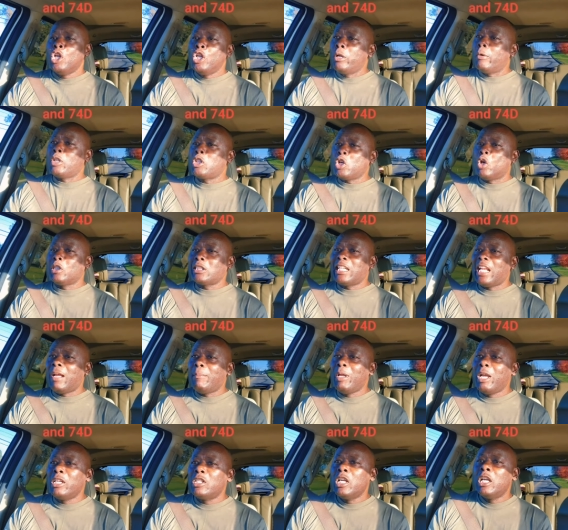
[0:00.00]
You know what choke
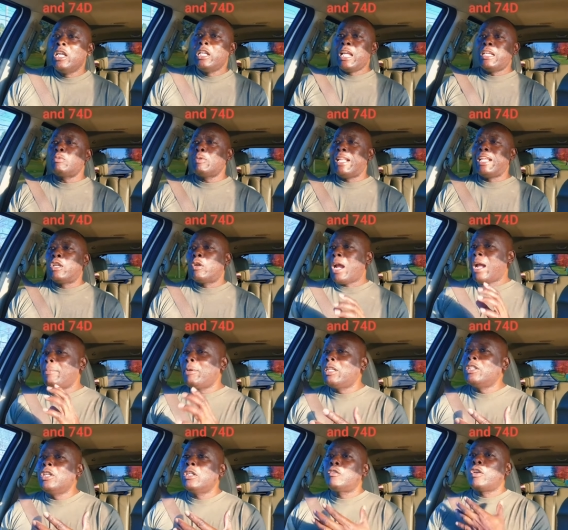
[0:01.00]
slam is? That's when they grab
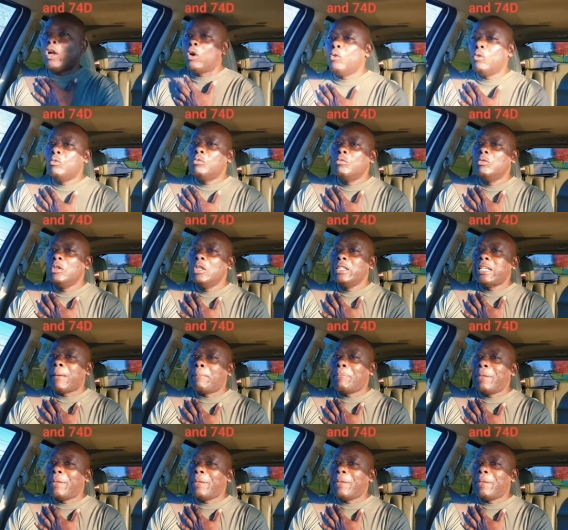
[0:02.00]
you on your throat, they